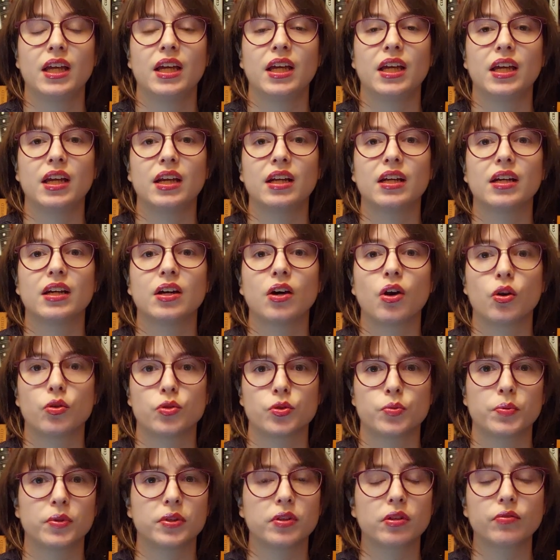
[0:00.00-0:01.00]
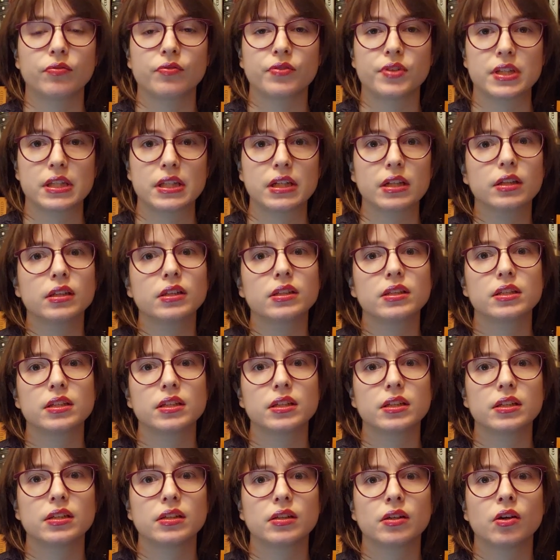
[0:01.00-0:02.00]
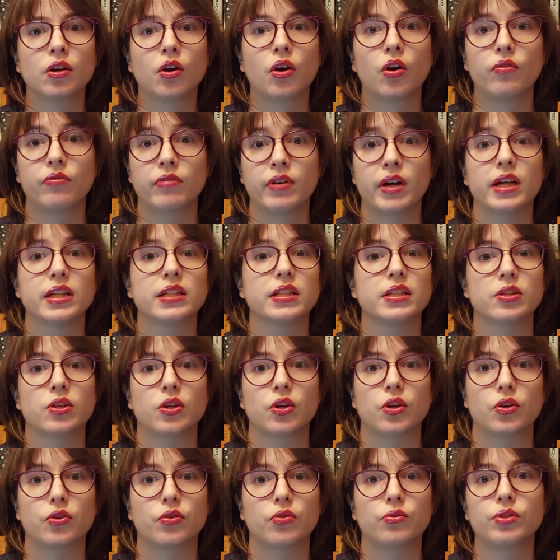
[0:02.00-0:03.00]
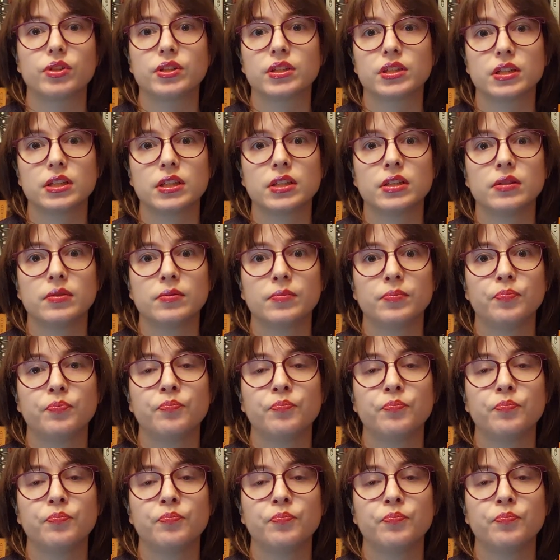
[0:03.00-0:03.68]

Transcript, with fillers: in a hospital facility of high security